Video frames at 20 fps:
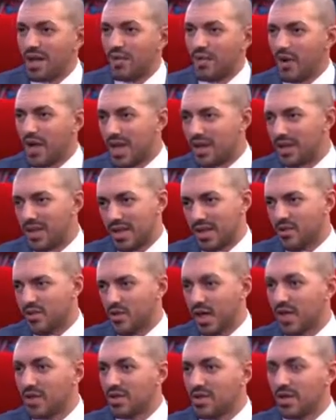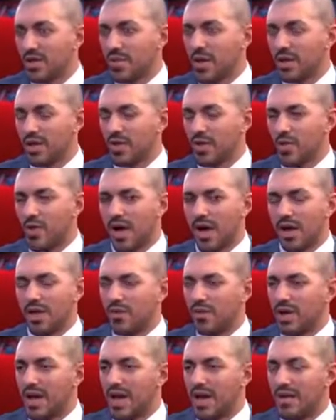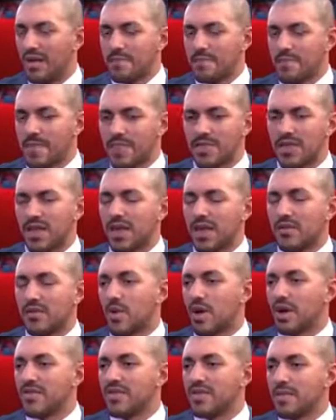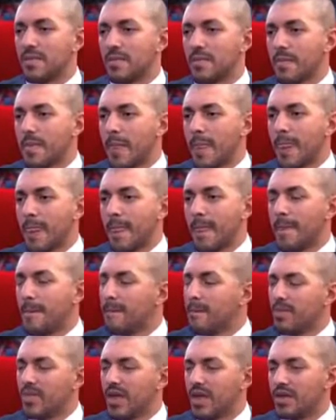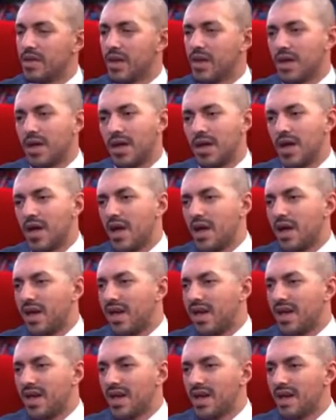When I talked about your why, I love that. That's one of my favorite things.